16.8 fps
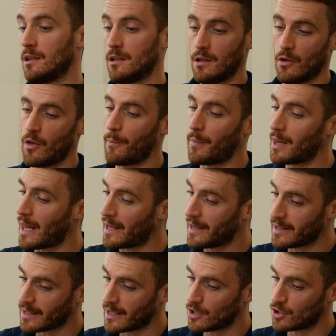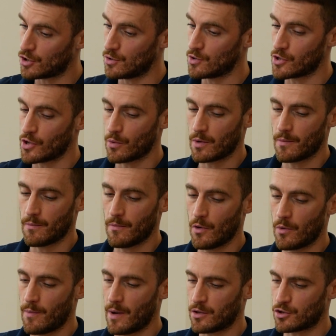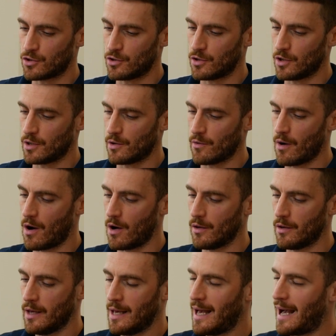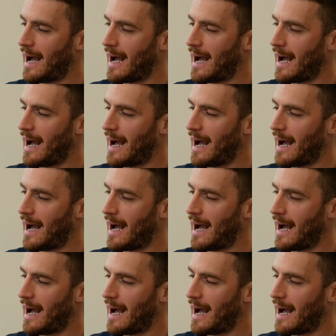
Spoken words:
the planning issues that we mentioned earlier on,